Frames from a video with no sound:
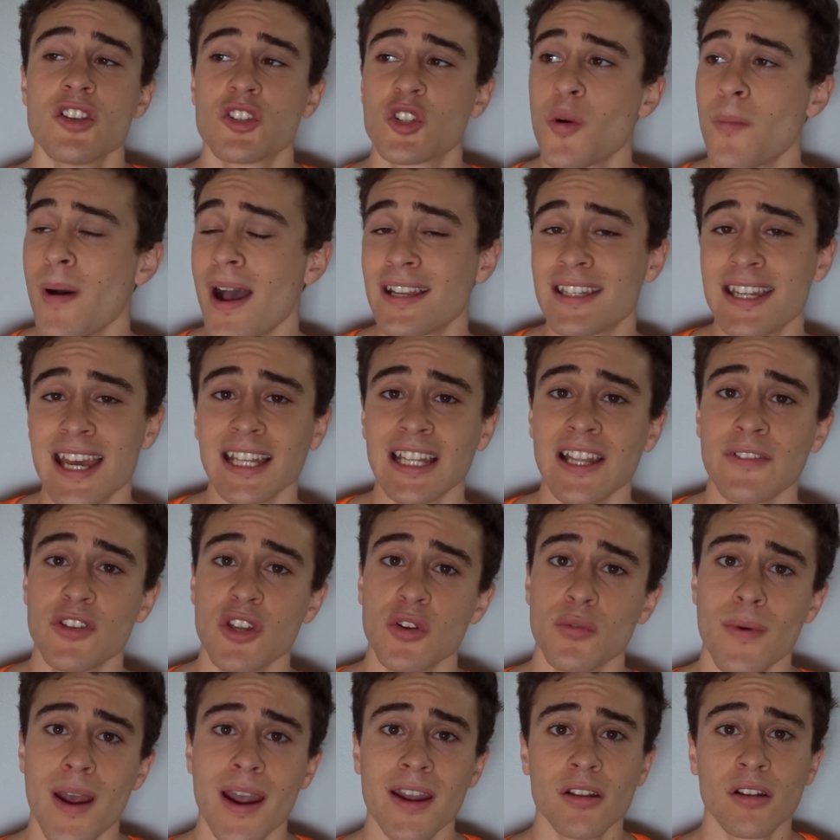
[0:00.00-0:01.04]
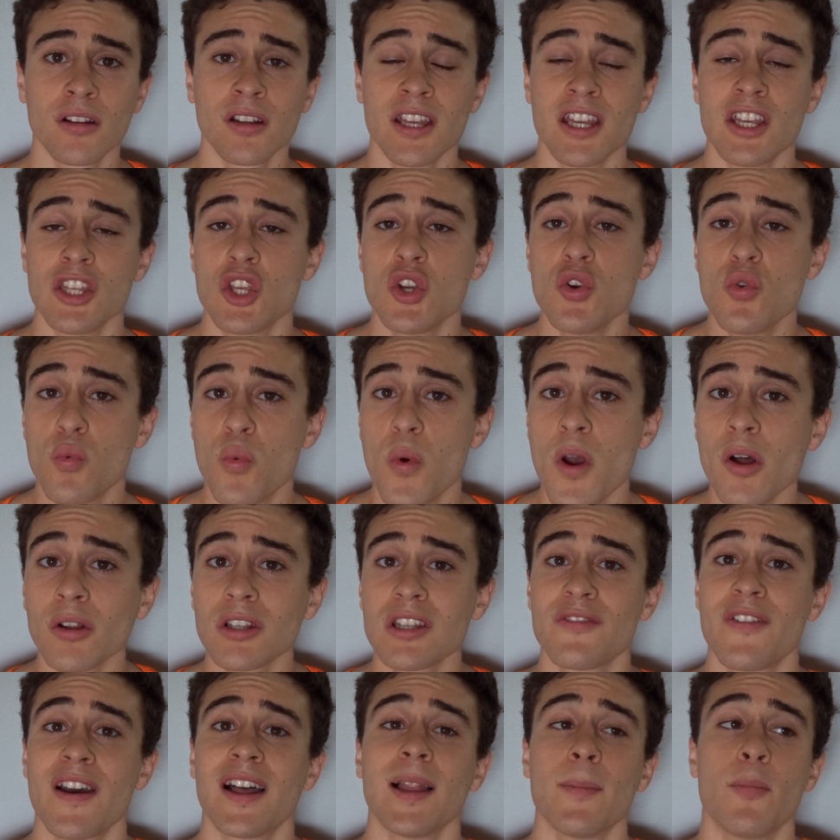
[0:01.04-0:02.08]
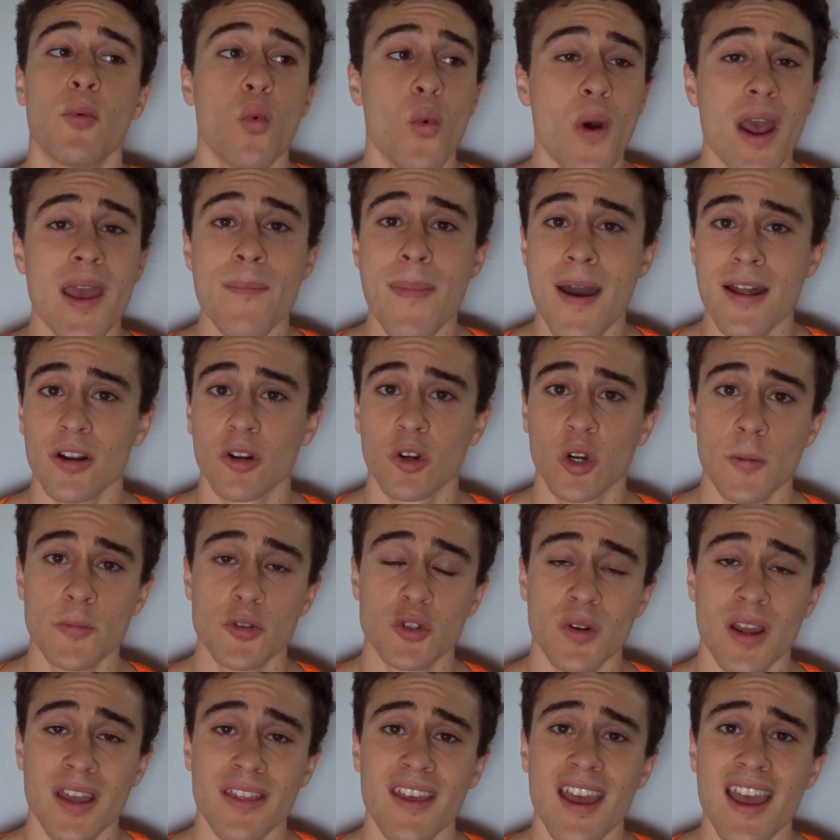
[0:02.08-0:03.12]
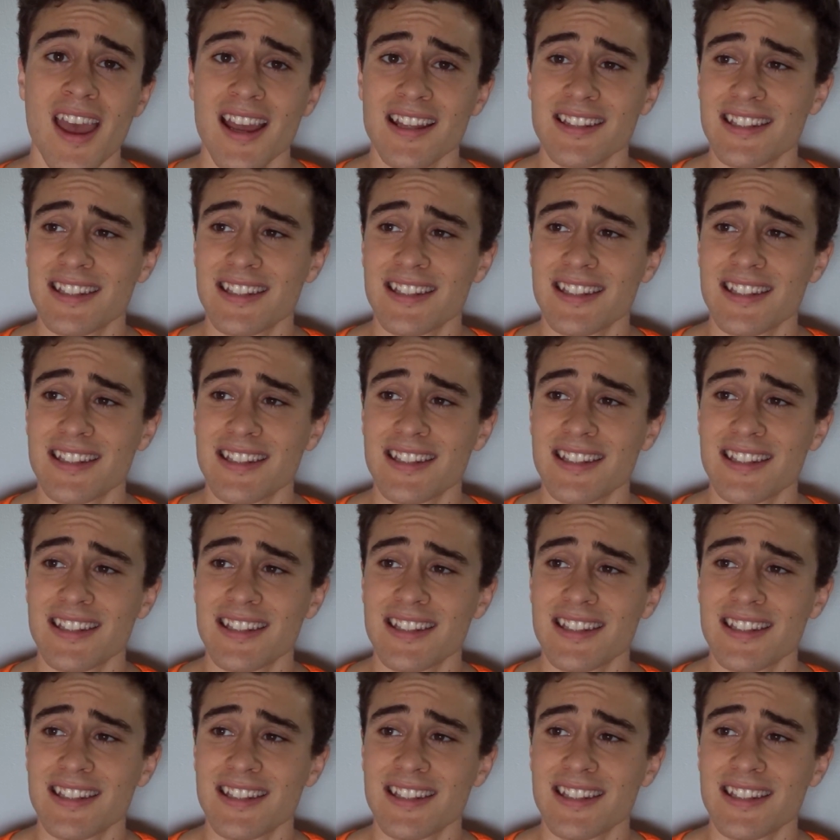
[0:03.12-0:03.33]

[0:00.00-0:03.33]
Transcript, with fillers: So by deadlifting regularly, you will develop way better grip strength.